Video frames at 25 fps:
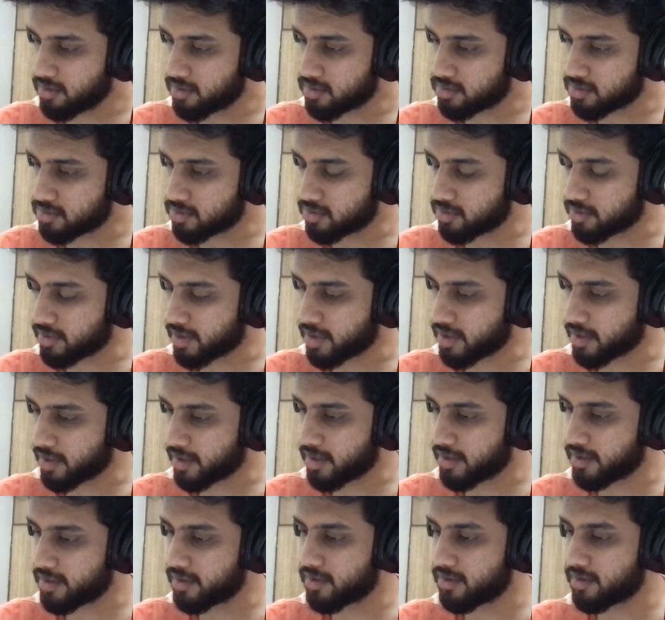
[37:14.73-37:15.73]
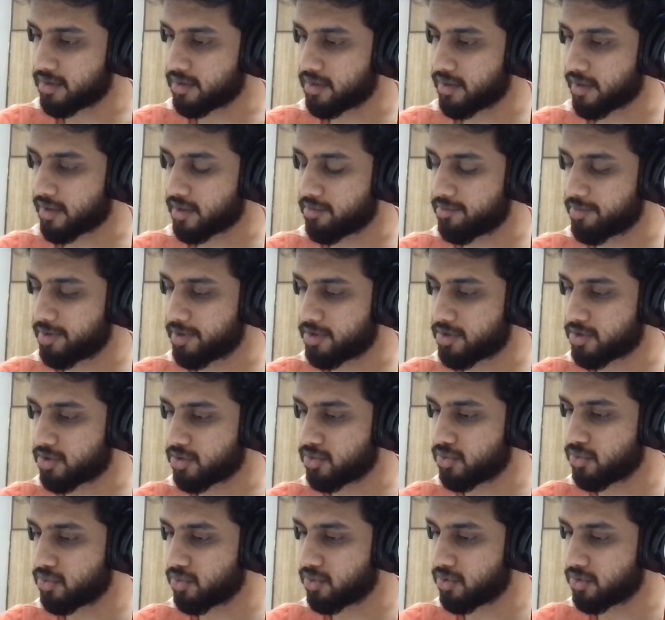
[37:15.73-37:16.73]
So then again, that will be
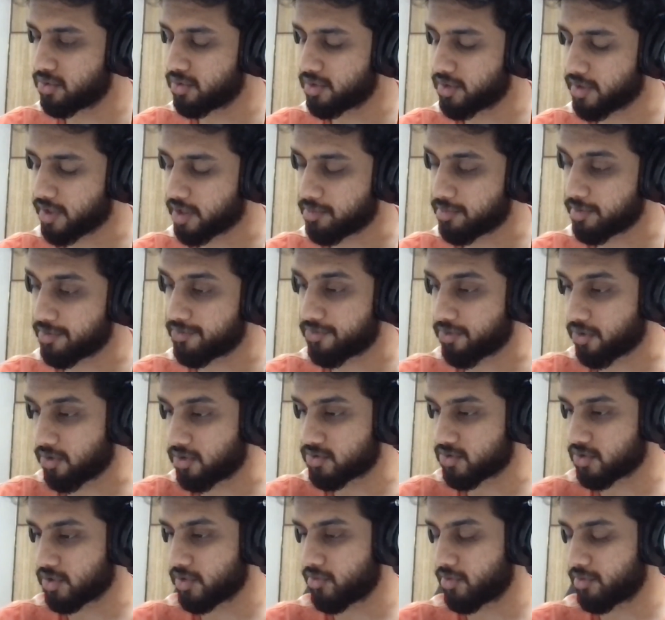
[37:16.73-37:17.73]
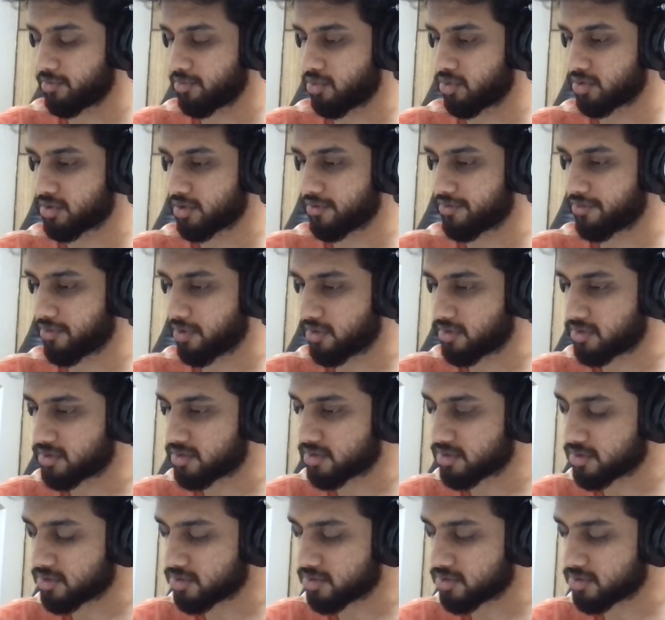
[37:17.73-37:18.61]
true only, that will be false only when both are false.